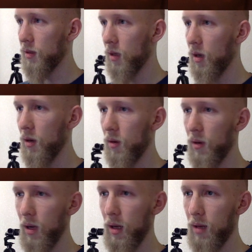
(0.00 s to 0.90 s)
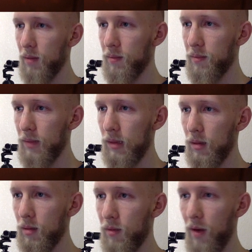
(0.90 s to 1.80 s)
so,
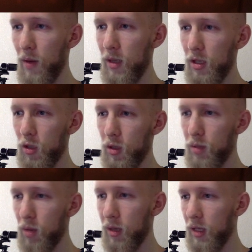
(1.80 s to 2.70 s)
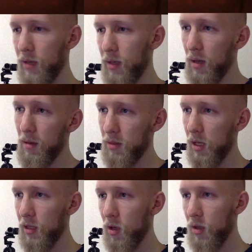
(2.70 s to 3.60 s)
5 ways to destroy your productivity.
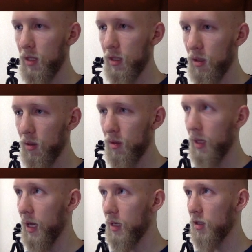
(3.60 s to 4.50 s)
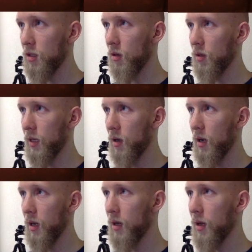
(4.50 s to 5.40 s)
Sounds interesting. So like I can just go click on it.